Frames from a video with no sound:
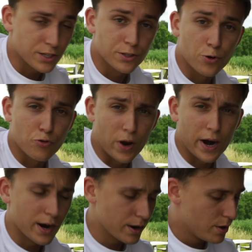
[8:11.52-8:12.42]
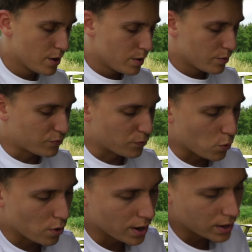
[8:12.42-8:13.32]
in the rear
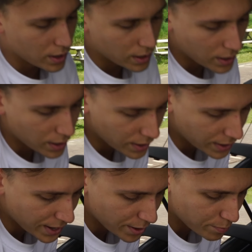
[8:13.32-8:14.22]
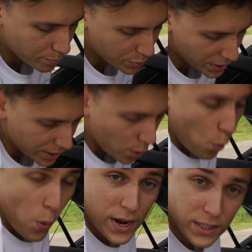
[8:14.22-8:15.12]
for a better
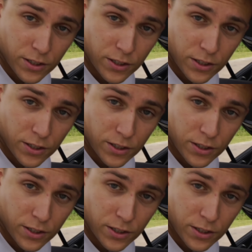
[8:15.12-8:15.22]
weight